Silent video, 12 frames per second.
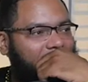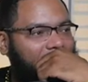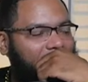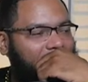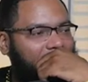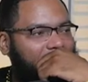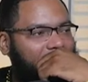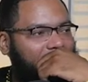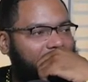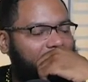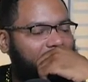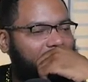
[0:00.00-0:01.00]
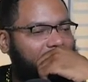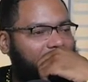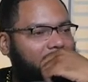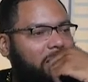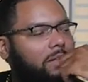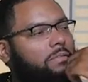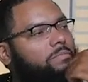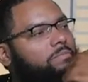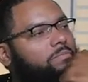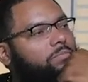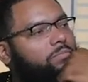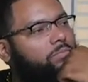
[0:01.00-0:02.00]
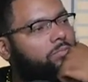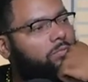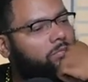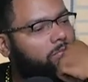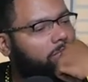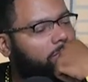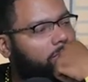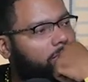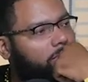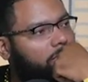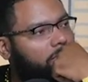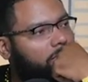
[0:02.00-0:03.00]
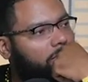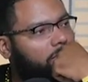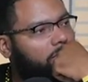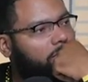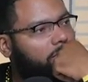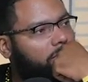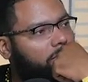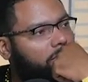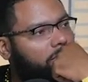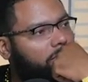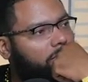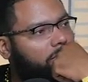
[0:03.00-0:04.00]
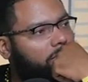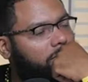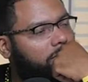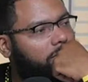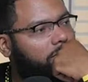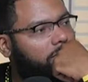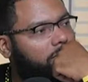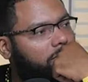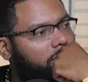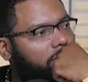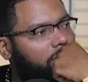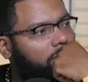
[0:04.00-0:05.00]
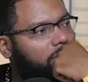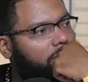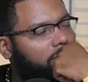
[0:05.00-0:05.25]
(silent)